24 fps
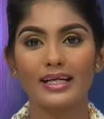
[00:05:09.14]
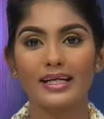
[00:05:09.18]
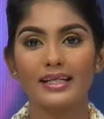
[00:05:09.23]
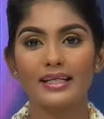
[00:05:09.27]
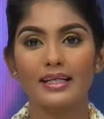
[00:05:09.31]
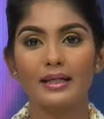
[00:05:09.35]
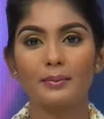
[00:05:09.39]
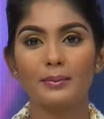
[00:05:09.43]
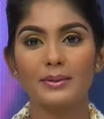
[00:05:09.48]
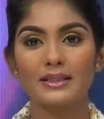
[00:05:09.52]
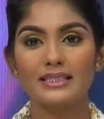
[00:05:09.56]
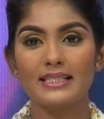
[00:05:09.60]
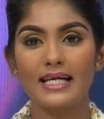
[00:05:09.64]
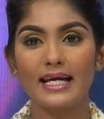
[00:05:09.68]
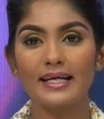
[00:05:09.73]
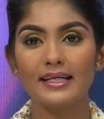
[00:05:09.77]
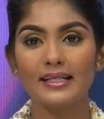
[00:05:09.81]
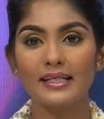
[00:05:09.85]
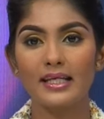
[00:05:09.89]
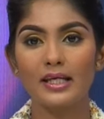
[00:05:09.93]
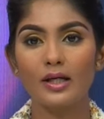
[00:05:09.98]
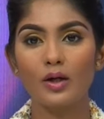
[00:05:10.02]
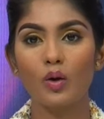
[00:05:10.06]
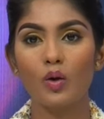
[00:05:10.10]
Number 10,
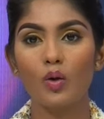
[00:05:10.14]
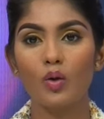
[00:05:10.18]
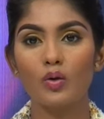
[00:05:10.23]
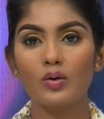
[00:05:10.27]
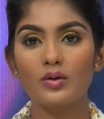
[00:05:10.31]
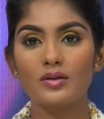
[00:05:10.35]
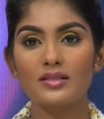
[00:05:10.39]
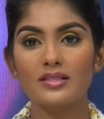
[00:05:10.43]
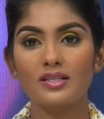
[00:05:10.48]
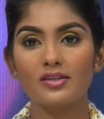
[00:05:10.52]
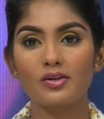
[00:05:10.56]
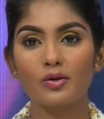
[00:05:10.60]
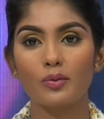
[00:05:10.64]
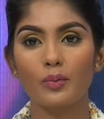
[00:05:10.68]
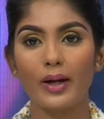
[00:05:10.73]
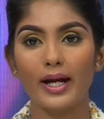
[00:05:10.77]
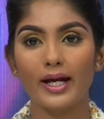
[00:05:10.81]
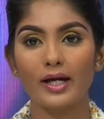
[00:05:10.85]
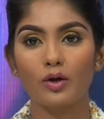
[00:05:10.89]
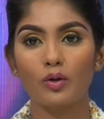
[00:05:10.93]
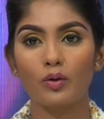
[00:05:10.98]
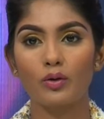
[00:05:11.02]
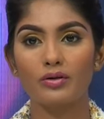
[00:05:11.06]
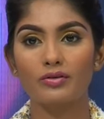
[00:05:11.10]
he holds the
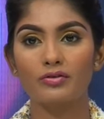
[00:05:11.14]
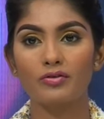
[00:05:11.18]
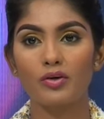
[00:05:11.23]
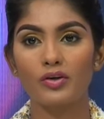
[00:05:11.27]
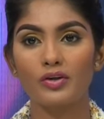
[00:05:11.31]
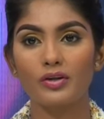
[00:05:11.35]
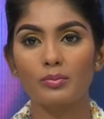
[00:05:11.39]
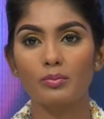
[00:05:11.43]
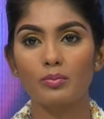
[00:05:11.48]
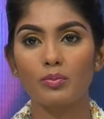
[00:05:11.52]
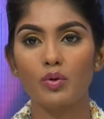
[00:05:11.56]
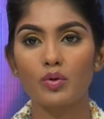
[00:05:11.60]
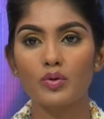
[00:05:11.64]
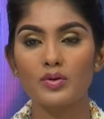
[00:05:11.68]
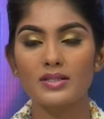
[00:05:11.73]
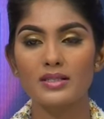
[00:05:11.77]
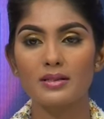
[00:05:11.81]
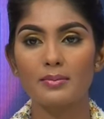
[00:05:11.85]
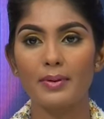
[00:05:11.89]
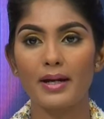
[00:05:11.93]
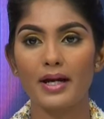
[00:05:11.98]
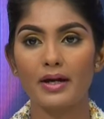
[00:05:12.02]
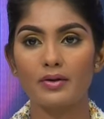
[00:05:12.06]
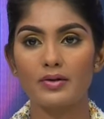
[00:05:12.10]
record for the most
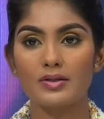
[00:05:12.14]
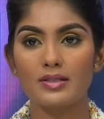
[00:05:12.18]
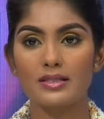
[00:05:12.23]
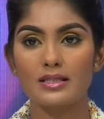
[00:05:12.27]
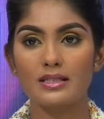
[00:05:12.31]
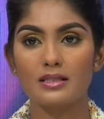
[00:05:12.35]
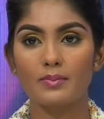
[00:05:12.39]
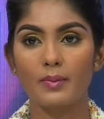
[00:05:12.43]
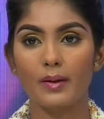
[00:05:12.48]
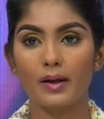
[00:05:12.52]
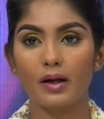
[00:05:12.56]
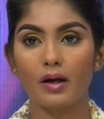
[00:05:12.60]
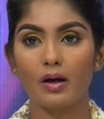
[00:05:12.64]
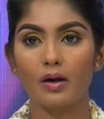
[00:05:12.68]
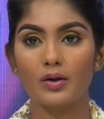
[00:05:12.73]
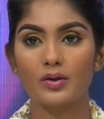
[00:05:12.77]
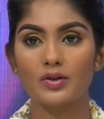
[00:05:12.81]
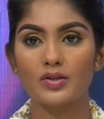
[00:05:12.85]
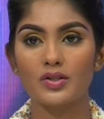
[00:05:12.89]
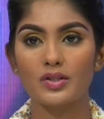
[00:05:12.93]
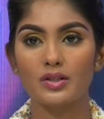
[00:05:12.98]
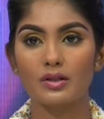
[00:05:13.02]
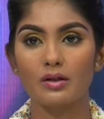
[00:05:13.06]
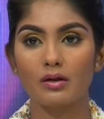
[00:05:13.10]
appearances by
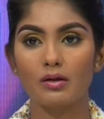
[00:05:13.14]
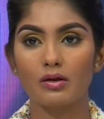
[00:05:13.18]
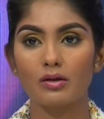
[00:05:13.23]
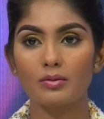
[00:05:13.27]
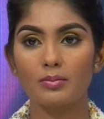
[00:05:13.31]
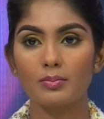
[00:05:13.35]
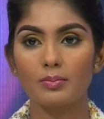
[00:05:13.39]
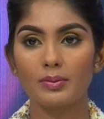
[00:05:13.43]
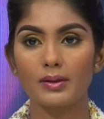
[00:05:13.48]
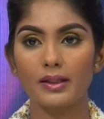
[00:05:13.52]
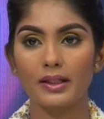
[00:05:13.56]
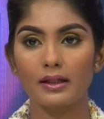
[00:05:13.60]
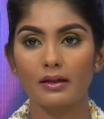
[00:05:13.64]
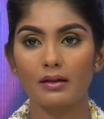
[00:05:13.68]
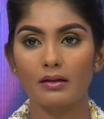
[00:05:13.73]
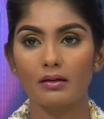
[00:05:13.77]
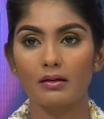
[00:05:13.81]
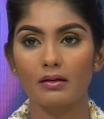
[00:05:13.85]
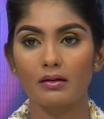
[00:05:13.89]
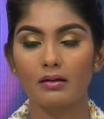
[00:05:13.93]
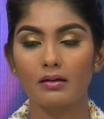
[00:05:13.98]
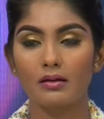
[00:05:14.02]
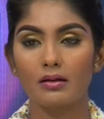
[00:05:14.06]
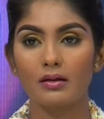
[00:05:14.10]
Arsenal that's, player.
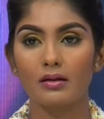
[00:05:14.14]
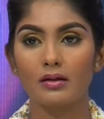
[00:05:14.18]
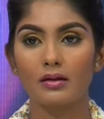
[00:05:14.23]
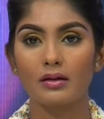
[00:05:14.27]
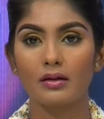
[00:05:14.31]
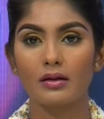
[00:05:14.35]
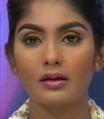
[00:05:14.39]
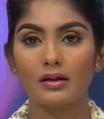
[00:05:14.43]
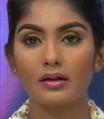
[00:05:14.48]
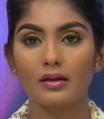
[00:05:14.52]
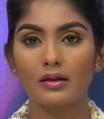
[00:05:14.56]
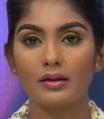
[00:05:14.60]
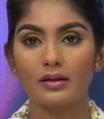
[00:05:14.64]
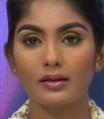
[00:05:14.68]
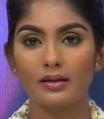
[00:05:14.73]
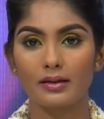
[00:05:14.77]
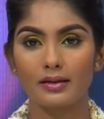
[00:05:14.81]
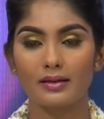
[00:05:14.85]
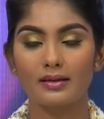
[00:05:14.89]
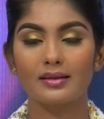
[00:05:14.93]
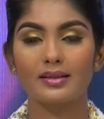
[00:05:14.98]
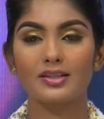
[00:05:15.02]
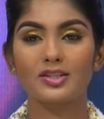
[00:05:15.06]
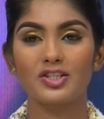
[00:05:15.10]
That's Thierry Henry,
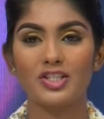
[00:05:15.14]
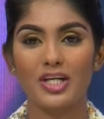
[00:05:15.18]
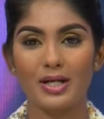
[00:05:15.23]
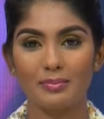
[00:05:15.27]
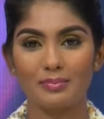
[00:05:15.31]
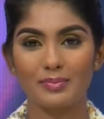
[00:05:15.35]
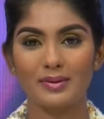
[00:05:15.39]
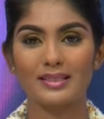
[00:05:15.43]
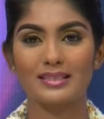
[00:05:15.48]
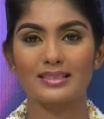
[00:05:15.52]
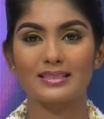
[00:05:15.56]
again. Henry.